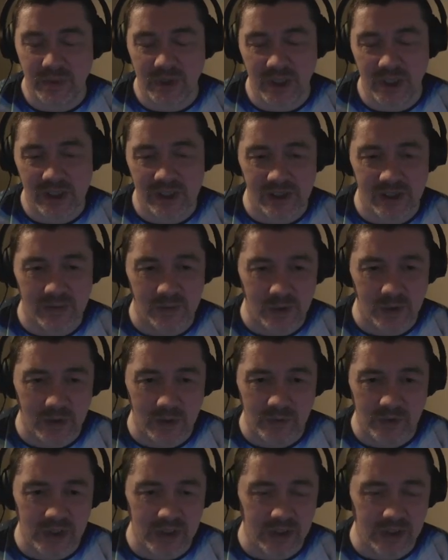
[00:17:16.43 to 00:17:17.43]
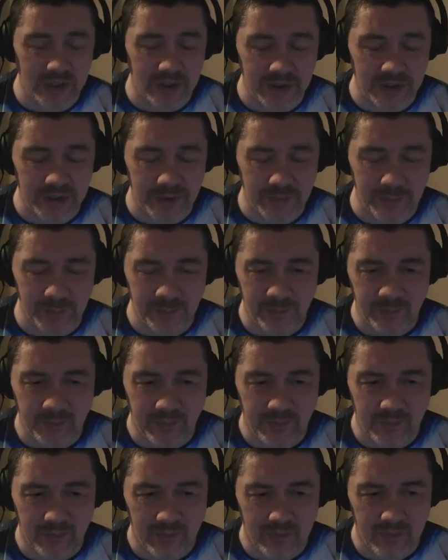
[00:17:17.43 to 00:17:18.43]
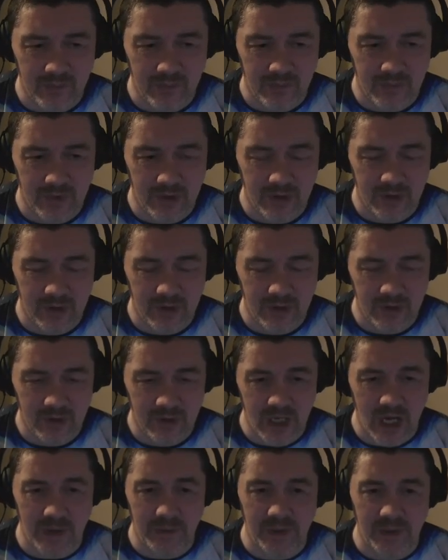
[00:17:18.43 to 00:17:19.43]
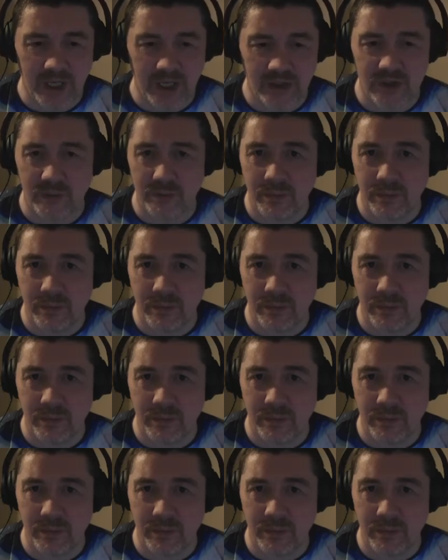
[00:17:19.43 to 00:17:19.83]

place as well, the aberration